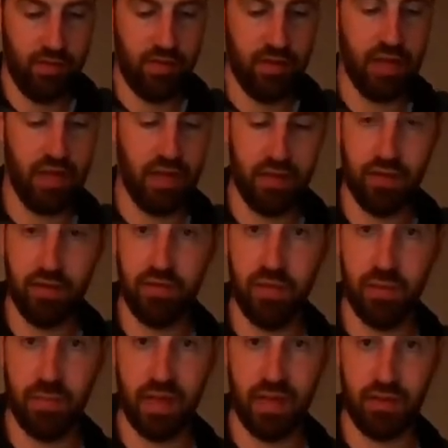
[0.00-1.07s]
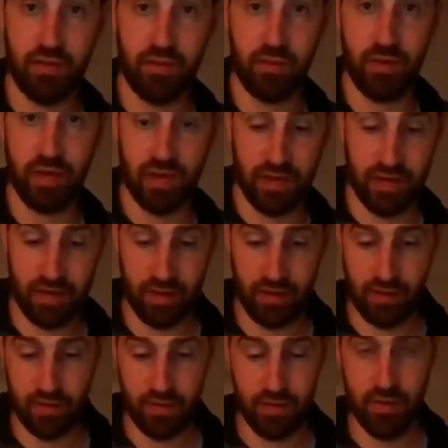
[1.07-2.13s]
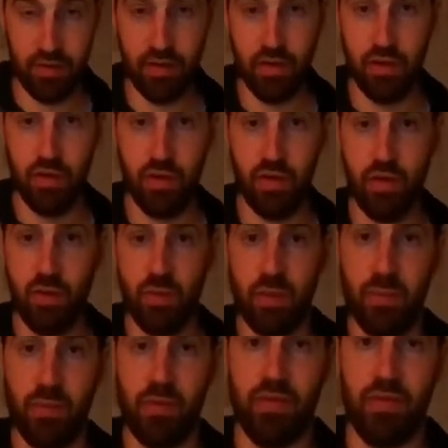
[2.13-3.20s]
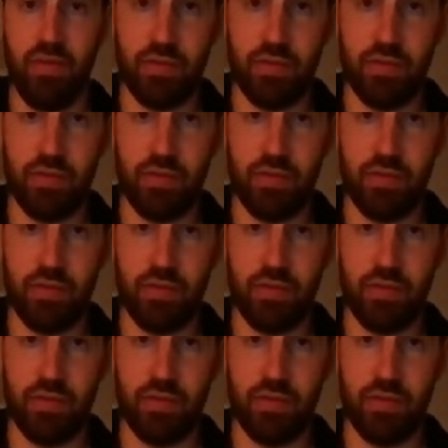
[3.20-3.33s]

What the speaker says: the end of the mask right here. We put the